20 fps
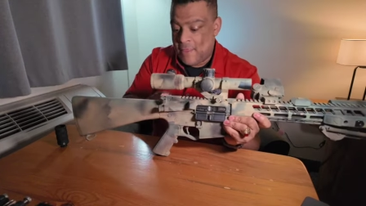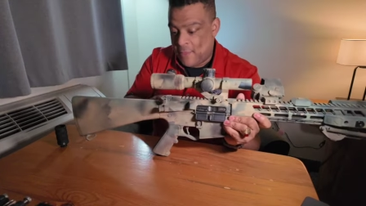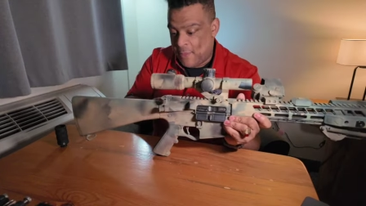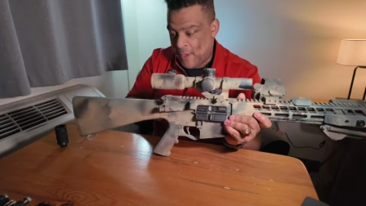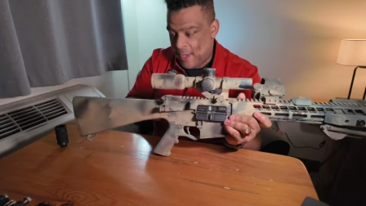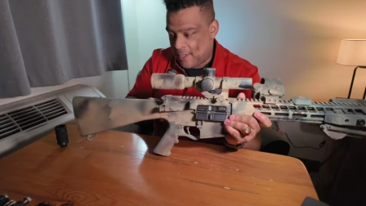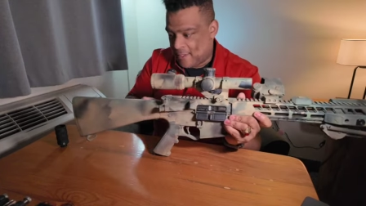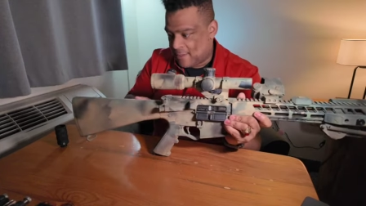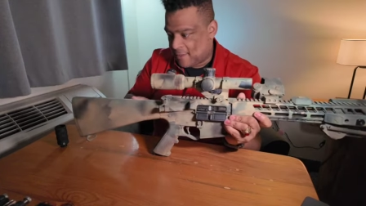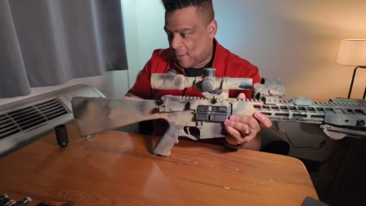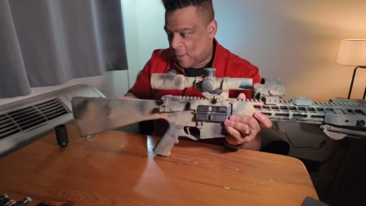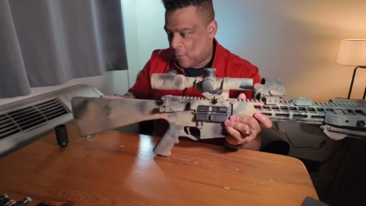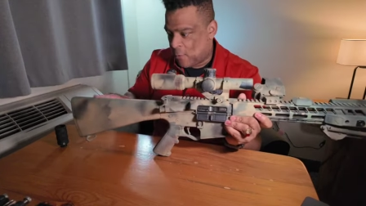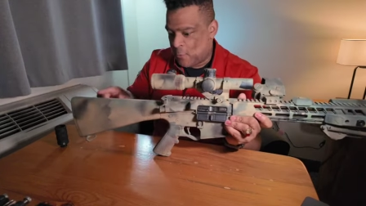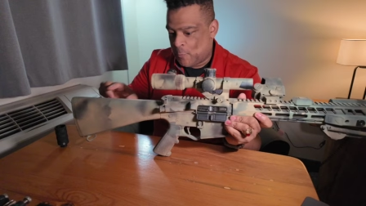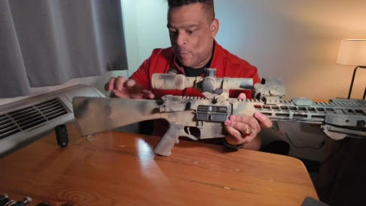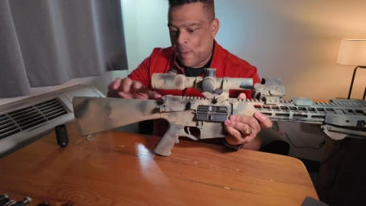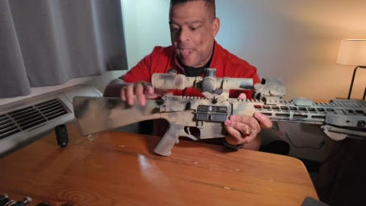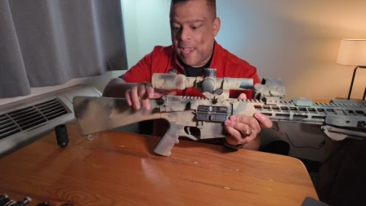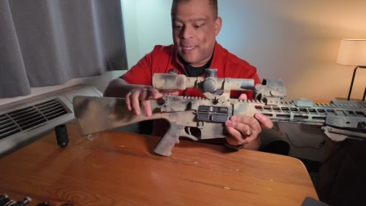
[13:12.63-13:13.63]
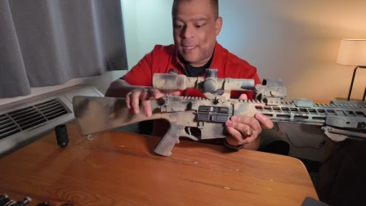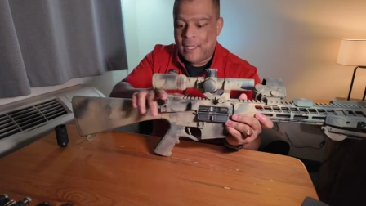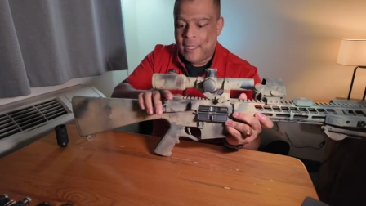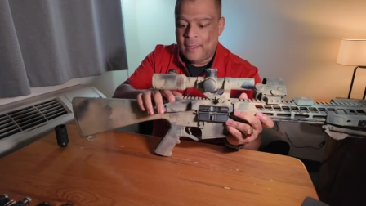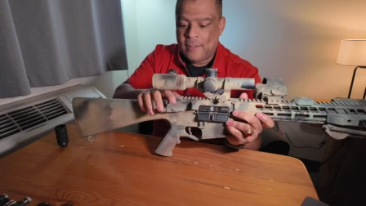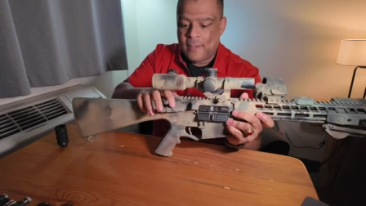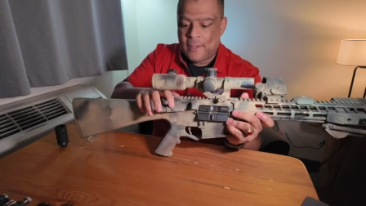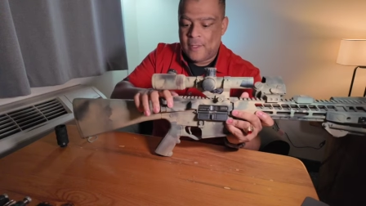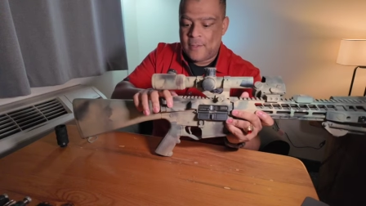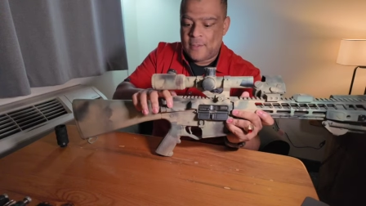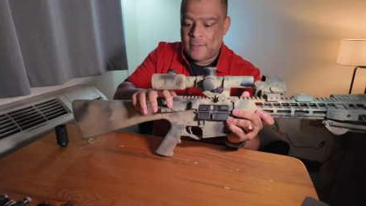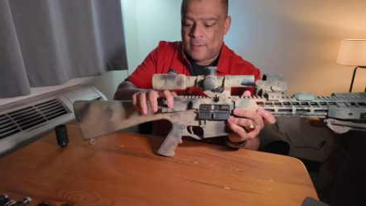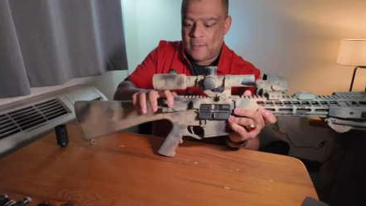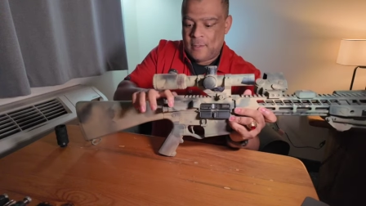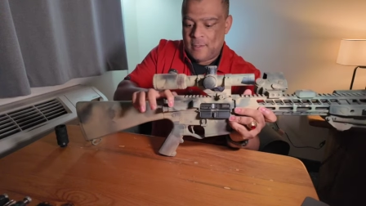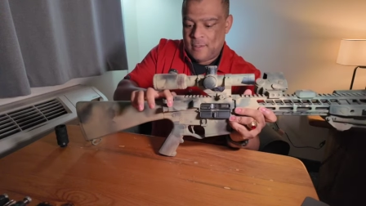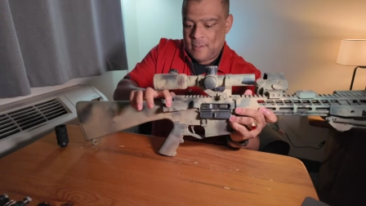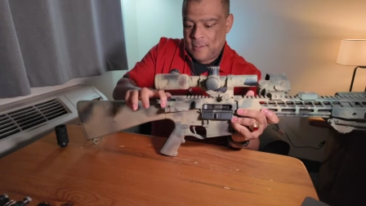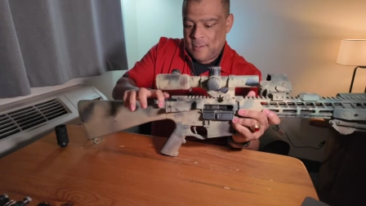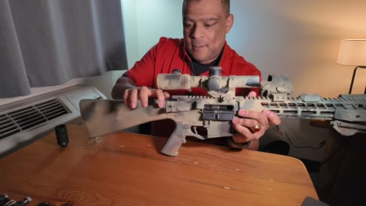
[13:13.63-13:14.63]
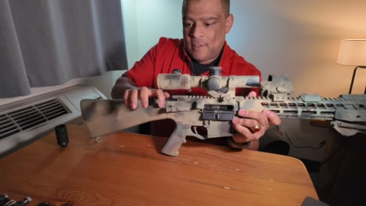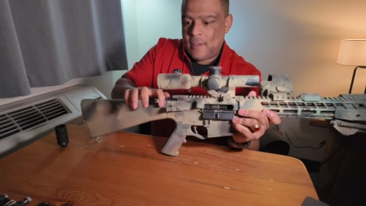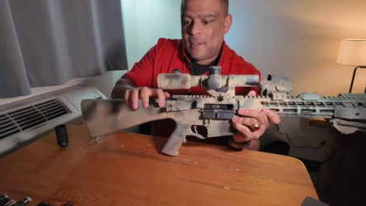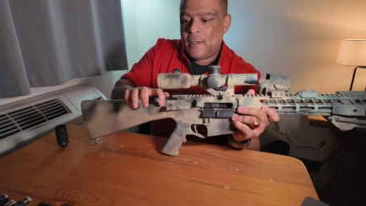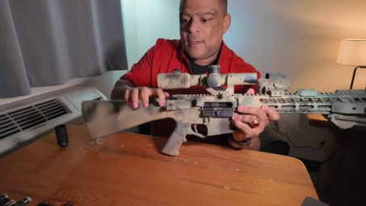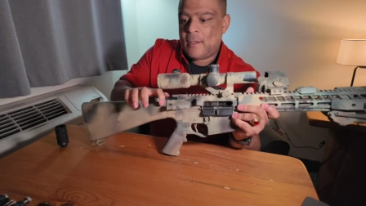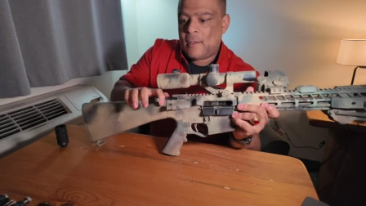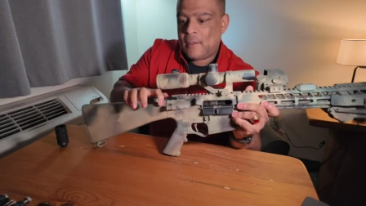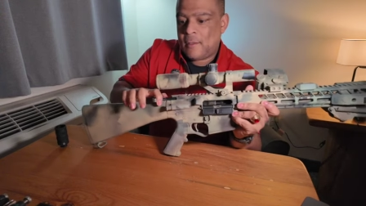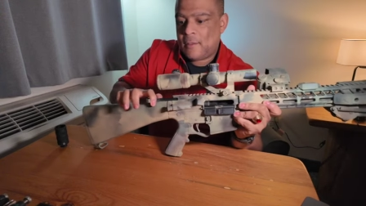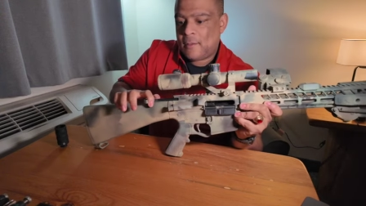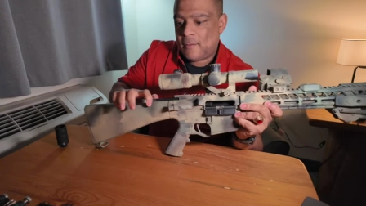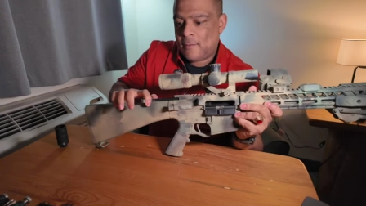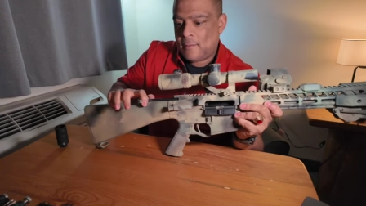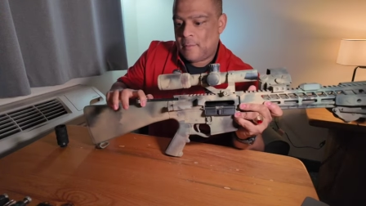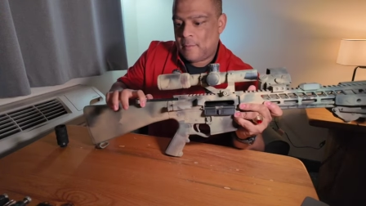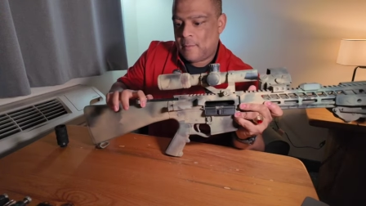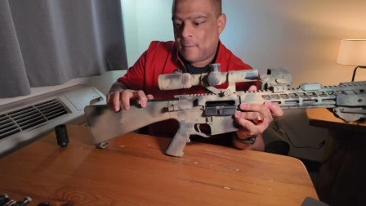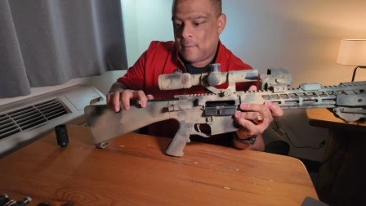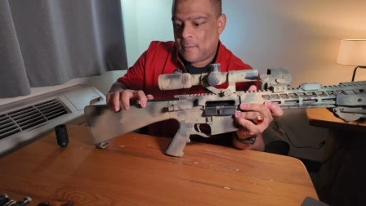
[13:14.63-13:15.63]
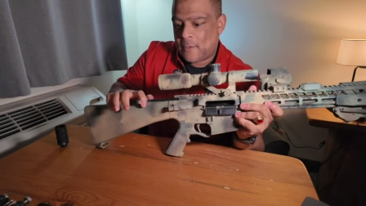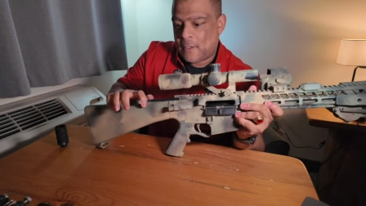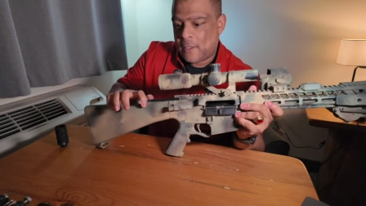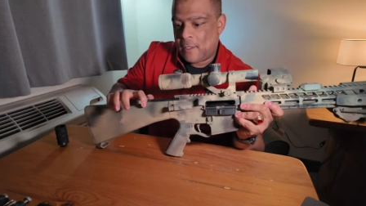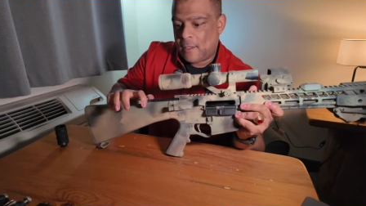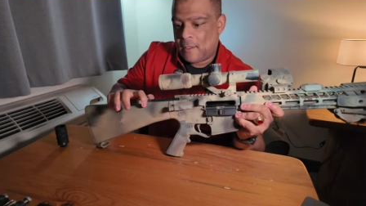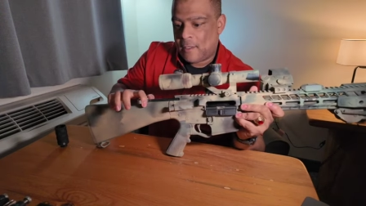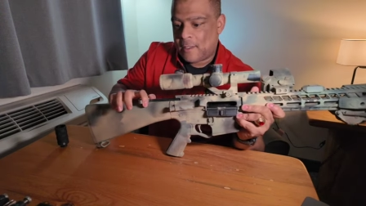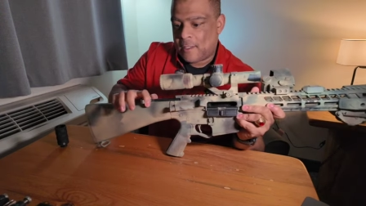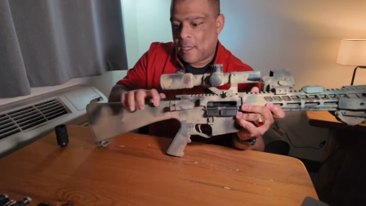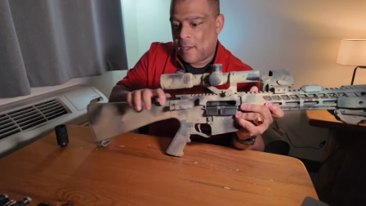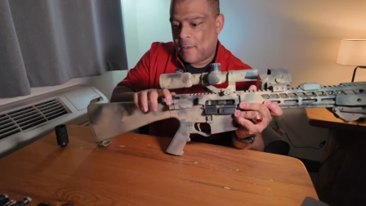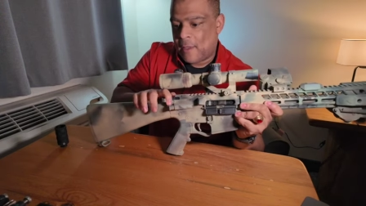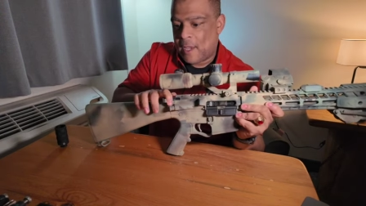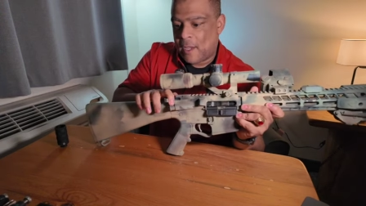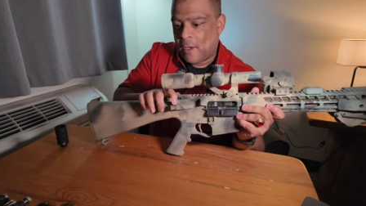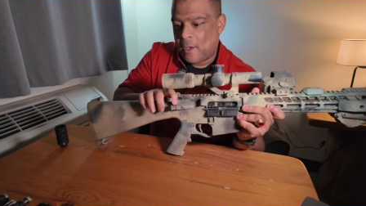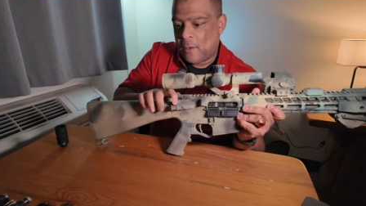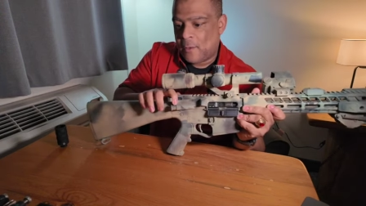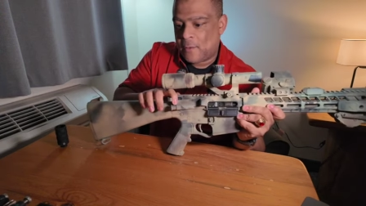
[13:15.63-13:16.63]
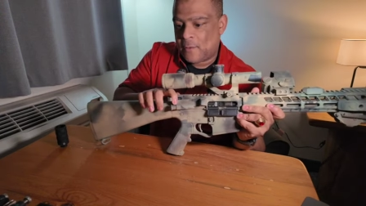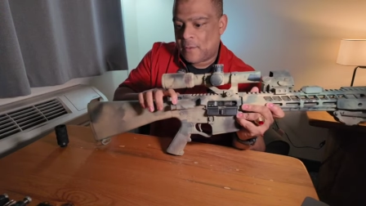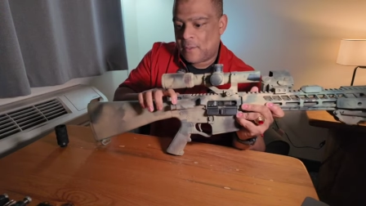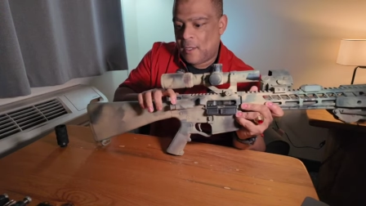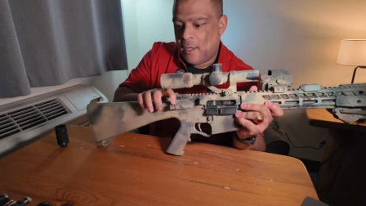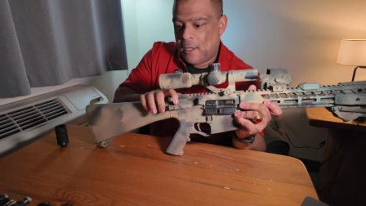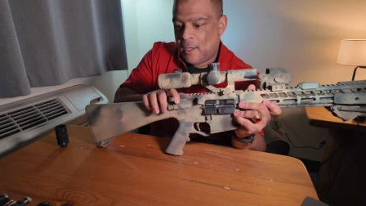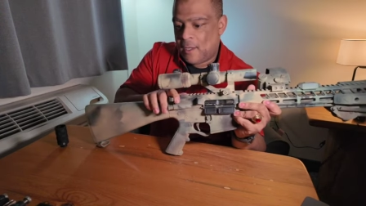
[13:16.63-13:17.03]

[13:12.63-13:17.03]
this goes back like this. See, that's how that goes.